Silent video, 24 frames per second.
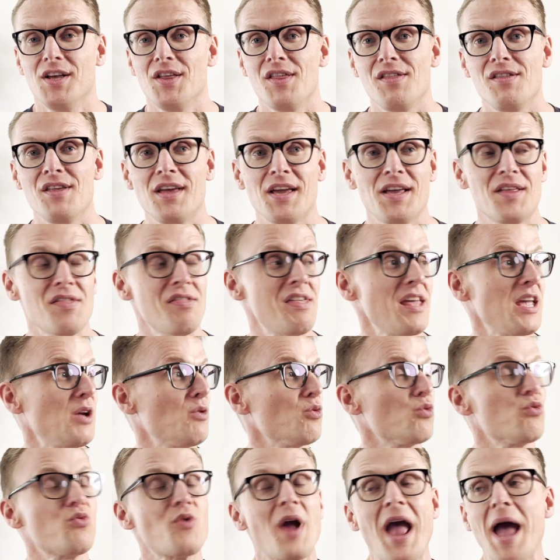They
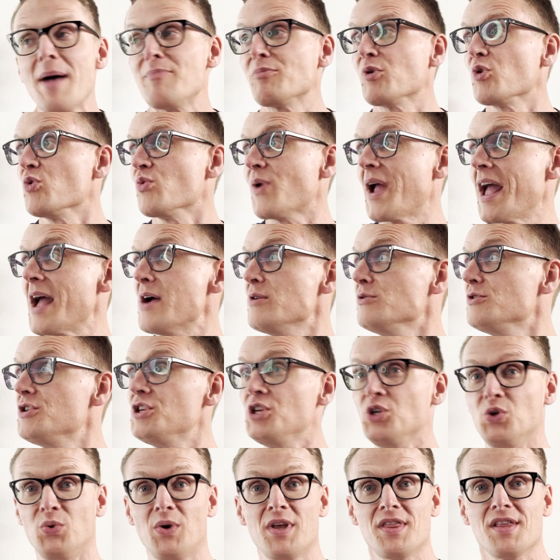wrap around
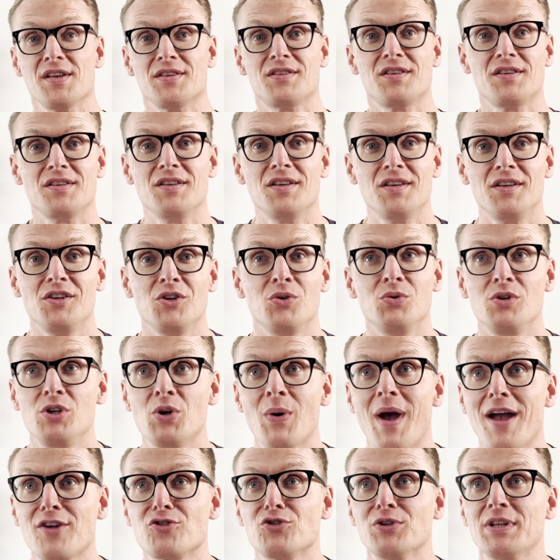you in this, you
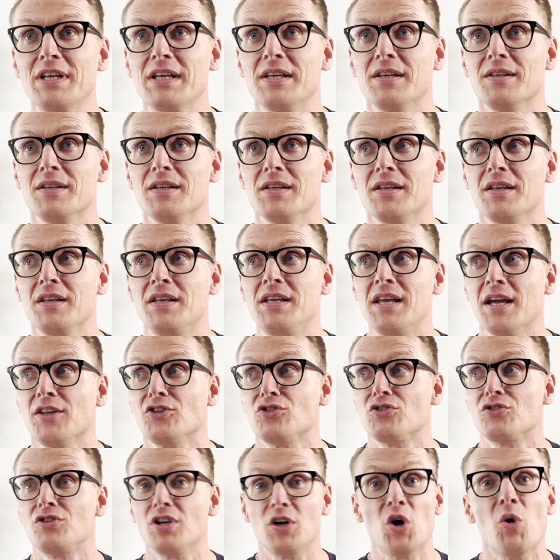actually
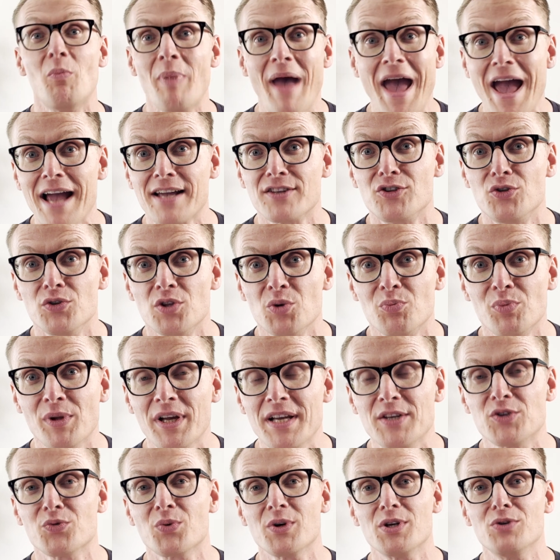get to go back to the
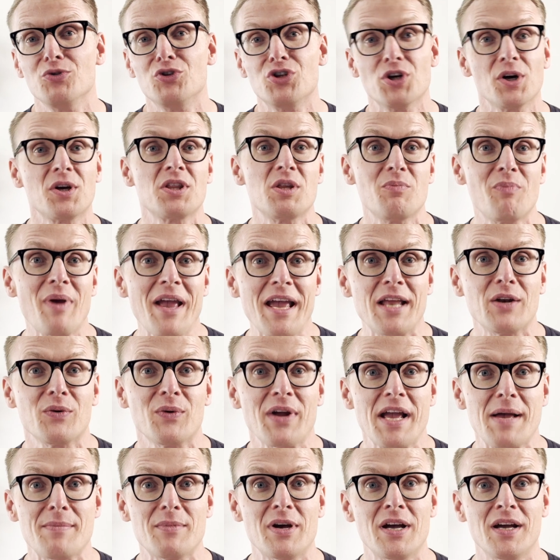place where you took the
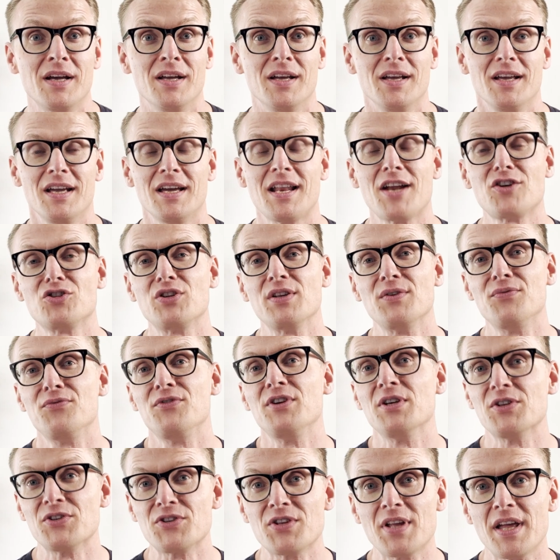panorama. It actually
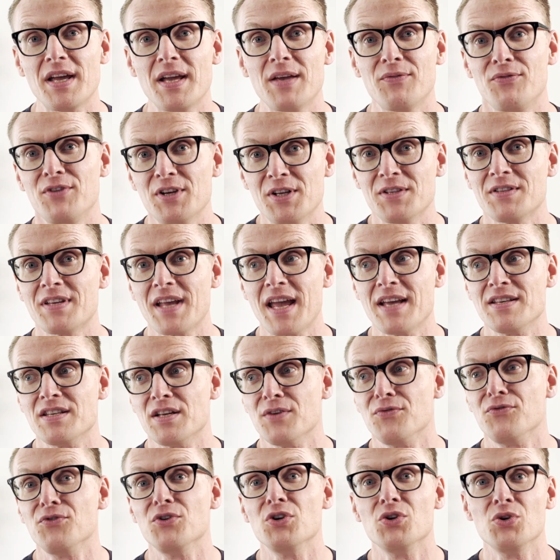feels as
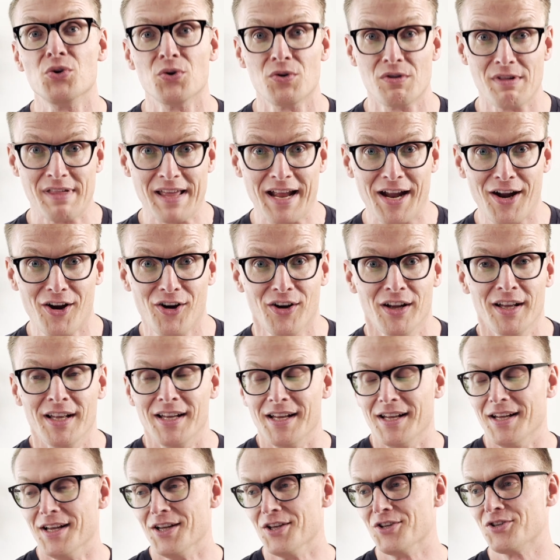if you're there.
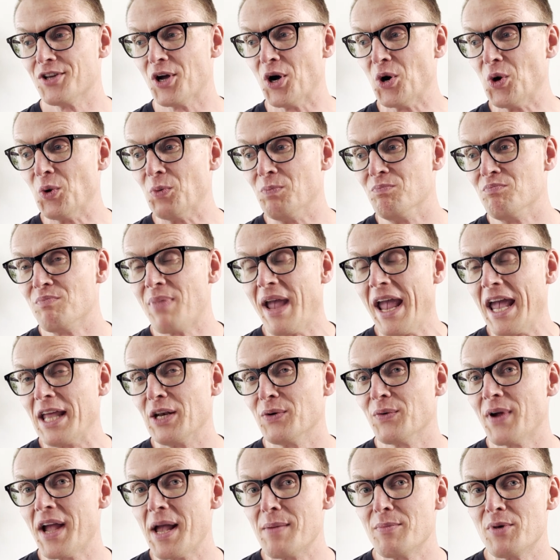So
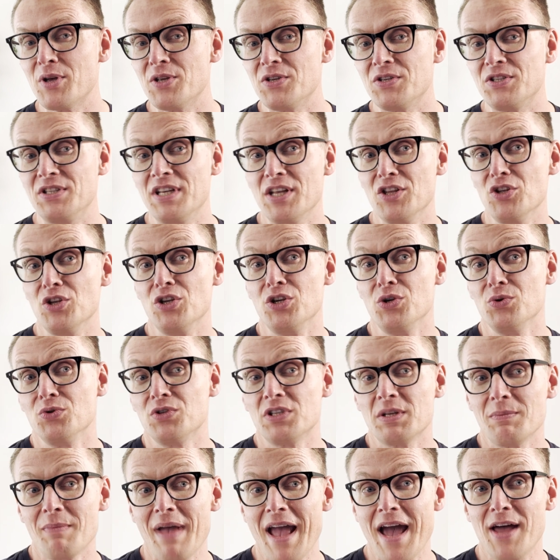panoramas didn't used
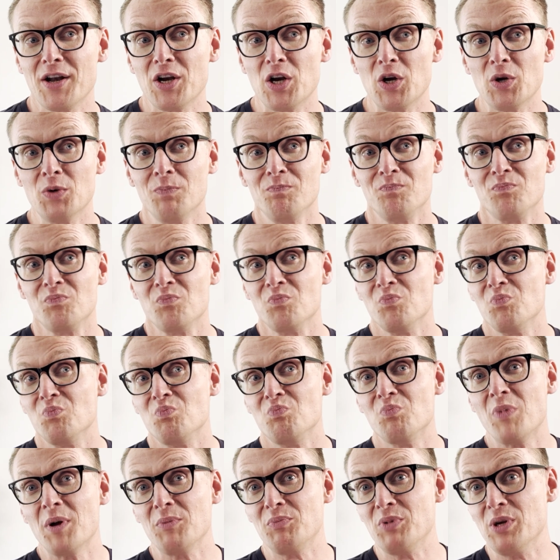to matter,
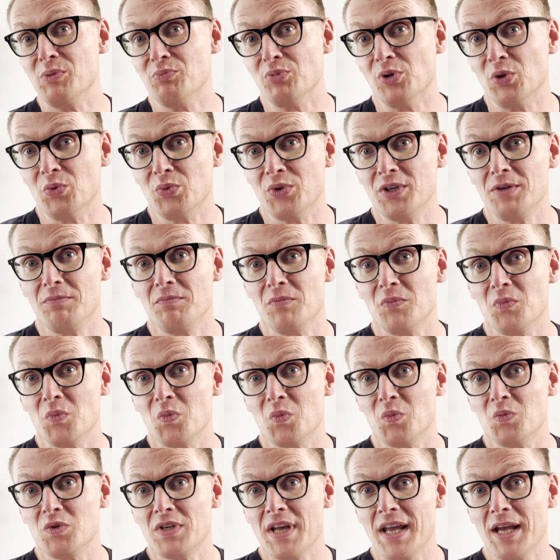but people would
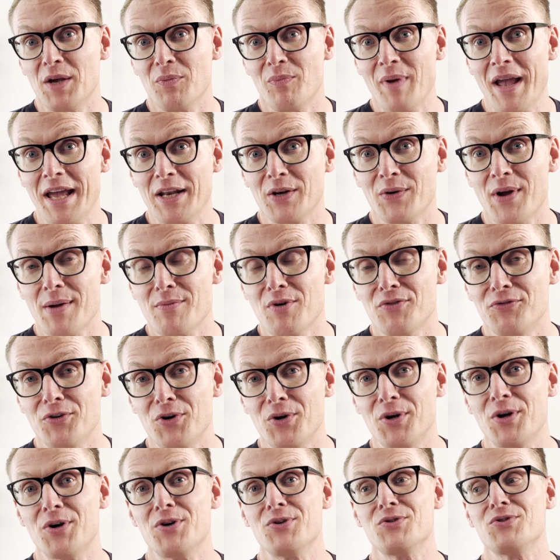take panorama
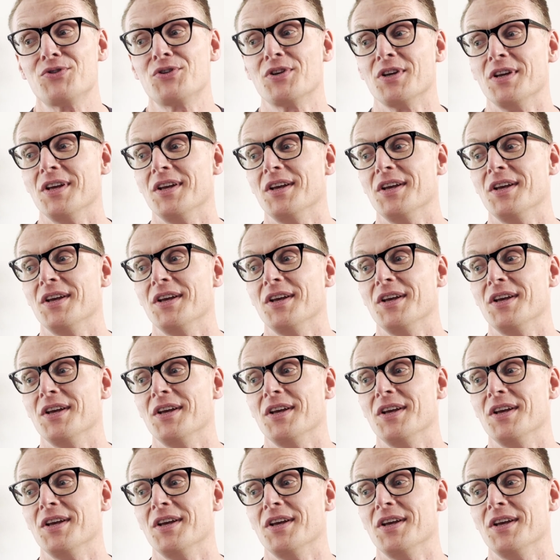photos